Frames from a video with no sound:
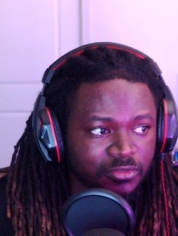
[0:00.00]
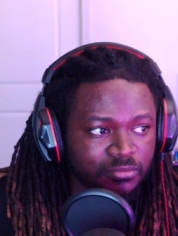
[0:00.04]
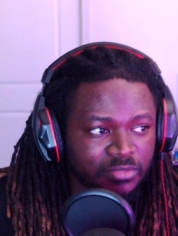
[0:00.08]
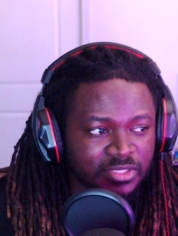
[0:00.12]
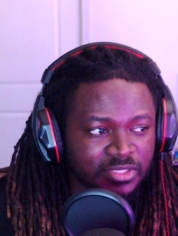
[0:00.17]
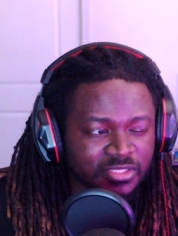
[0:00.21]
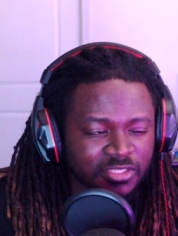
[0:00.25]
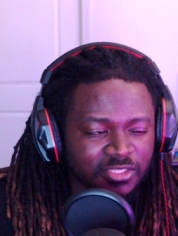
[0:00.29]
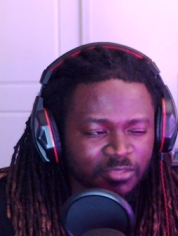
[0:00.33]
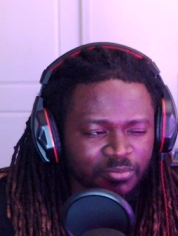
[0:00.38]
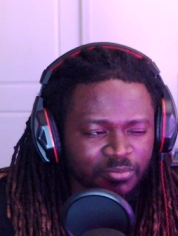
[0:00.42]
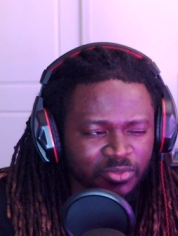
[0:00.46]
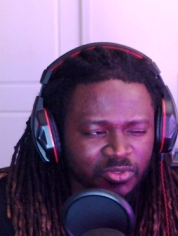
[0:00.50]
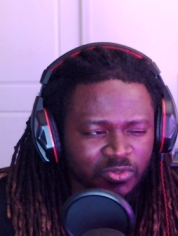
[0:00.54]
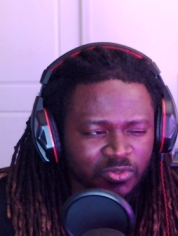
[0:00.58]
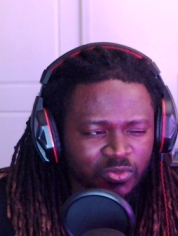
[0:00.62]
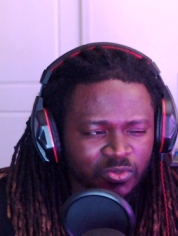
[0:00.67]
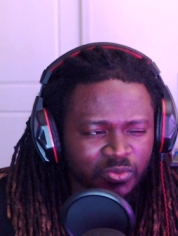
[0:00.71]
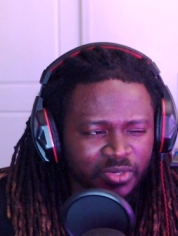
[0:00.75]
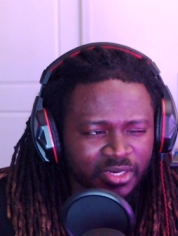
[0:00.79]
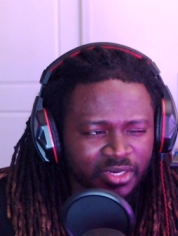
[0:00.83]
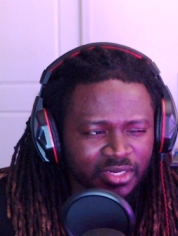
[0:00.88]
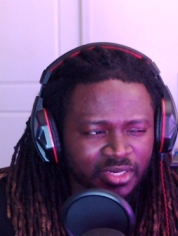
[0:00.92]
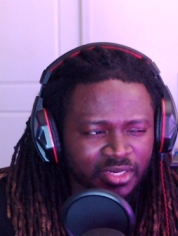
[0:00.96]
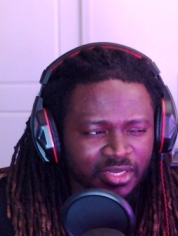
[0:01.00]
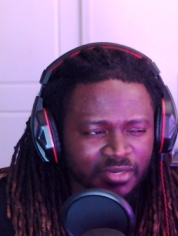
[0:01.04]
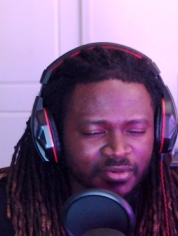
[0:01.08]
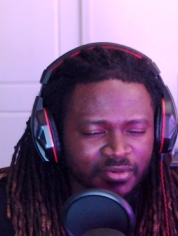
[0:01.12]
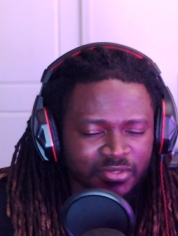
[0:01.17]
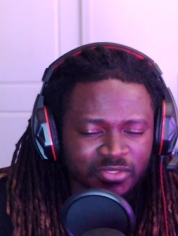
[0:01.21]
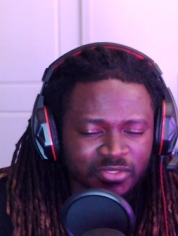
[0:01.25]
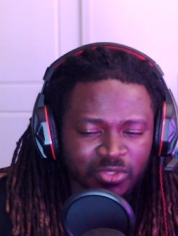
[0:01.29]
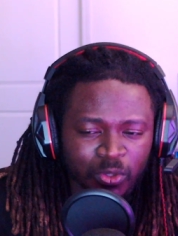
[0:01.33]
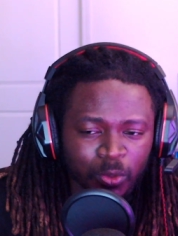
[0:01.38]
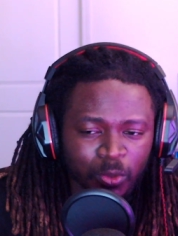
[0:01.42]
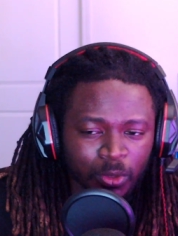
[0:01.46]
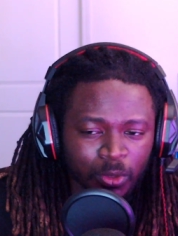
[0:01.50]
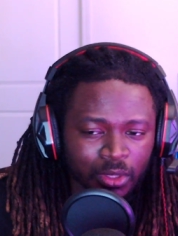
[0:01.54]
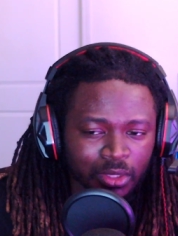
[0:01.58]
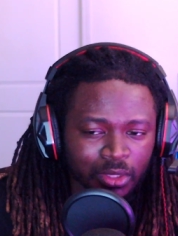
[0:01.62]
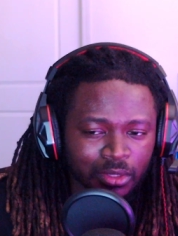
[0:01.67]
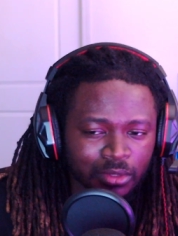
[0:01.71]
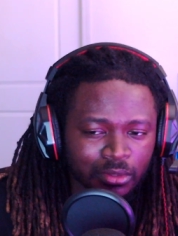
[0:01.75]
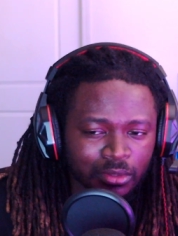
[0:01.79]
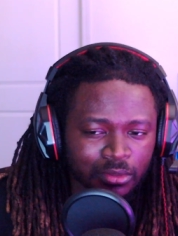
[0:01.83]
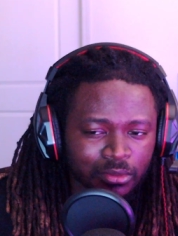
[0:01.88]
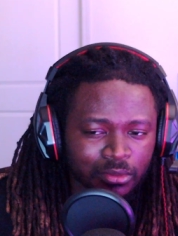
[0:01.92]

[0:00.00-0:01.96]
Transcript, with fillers: My CPU right now is okay,